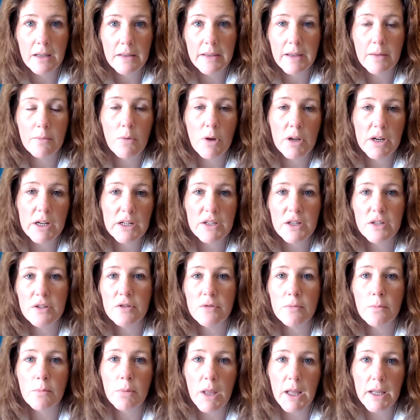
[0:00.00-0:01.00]
They wanted to
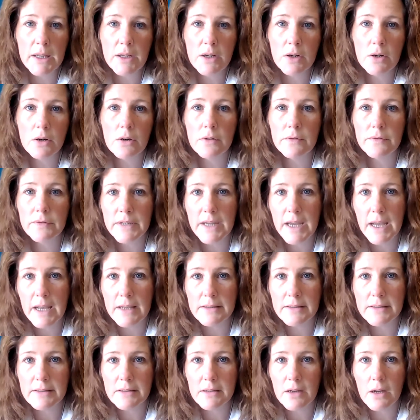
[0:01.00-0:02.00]
do blood curve
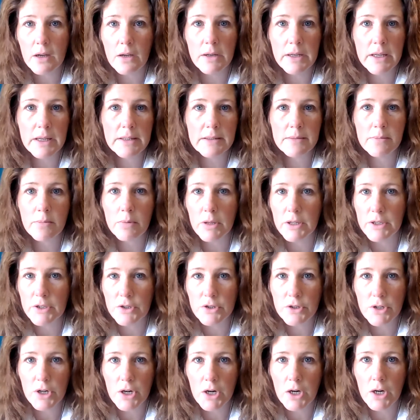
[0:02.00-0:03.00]
test on his blood
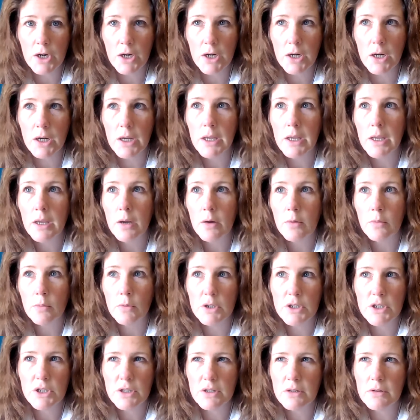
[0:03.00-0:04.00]
sugar,
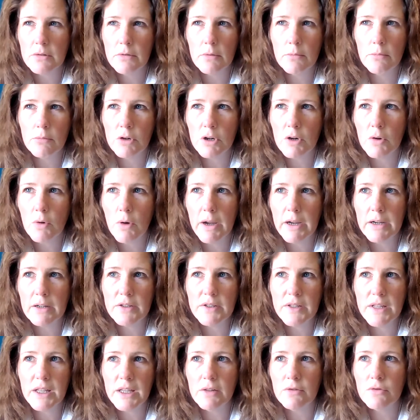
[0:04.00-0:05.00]
which
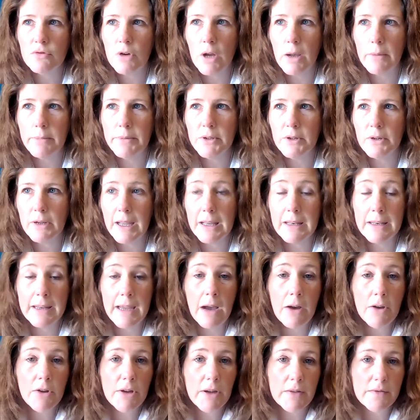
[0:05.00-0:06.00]
requires that you drop your, and
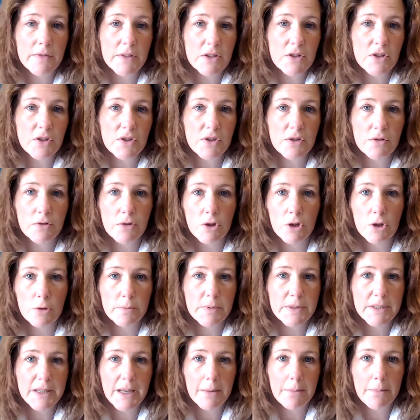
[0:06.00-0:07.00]
now you have to just do
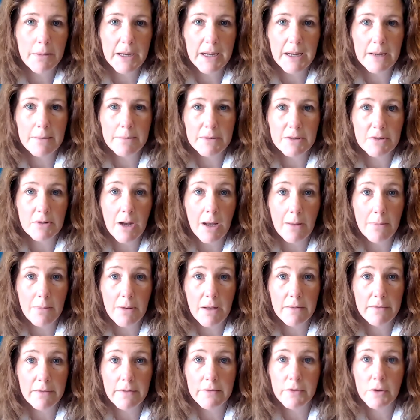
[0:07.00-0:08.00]
curbside pickup and drop
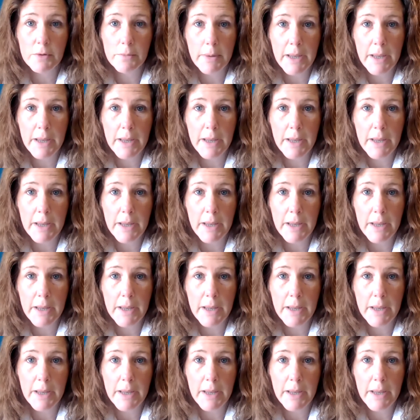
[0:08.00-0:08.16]
off of your